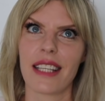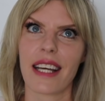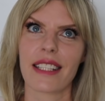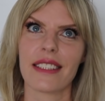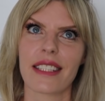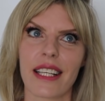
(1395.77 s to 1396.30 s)

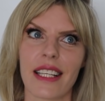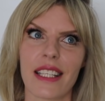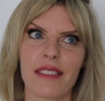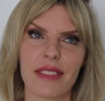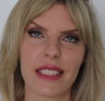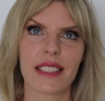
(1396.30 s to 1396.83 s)

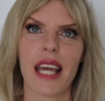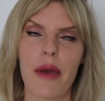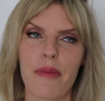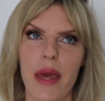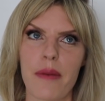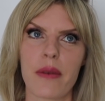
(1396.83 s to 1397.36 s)
Technically, this
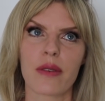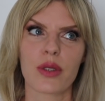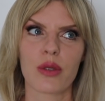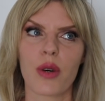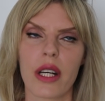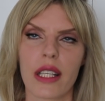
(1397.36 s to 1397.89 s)
game maybe
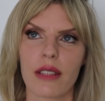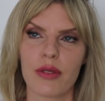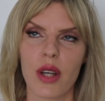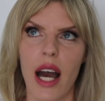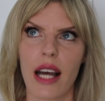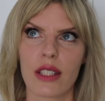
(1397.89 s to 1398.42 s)
would work if
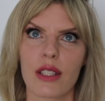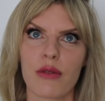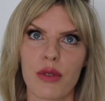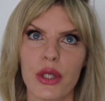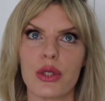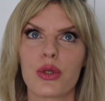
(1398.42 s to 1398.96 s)
you actually
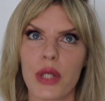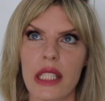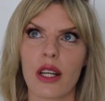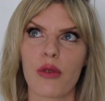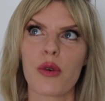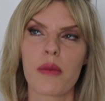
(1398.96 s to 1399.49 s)
would treat
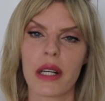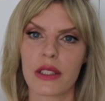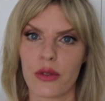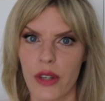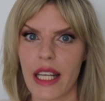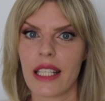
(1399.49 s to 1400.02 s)
a
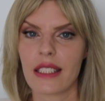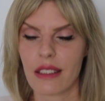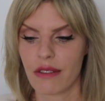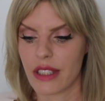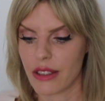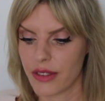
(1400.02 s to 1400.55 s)
woman right.
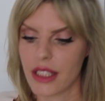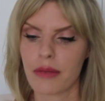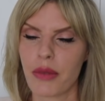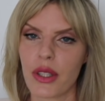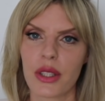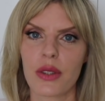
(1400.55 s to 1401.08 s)
With this
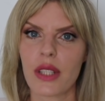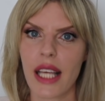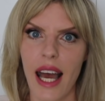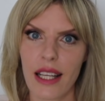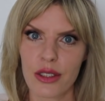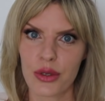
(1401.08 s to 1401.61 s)
book, you
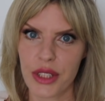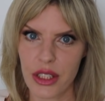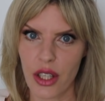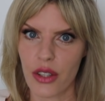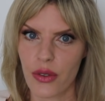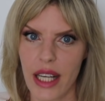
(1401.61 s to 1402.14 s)
can't treat
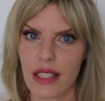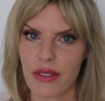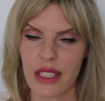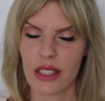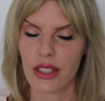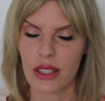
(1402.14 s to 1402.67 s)
her right.
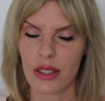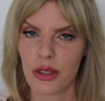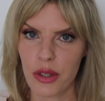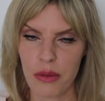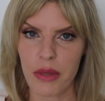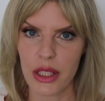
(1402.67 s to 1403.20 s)
There is just
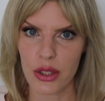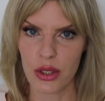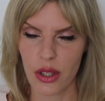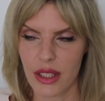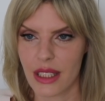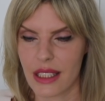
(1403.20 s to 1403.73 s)
too much
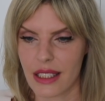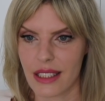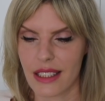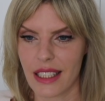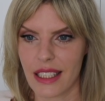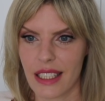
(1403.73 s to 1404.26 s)

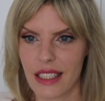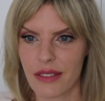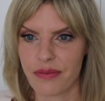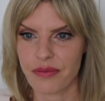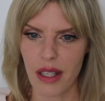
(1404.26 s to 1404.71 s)
toxicity in it.